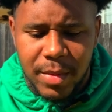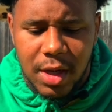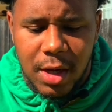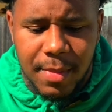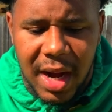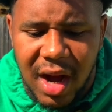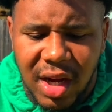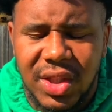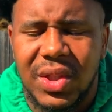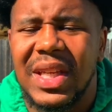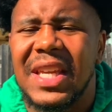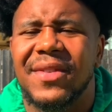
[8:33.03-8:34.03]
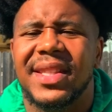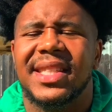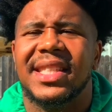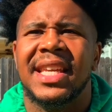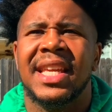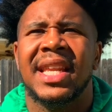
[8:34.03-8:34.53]
I also even
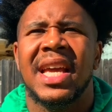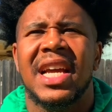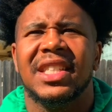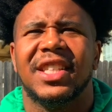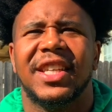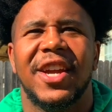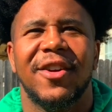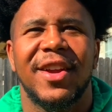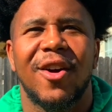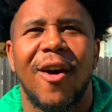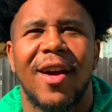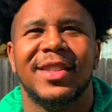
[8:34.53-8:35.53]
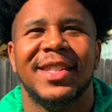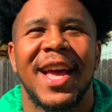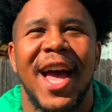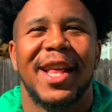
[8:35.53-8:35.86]
seen security guards.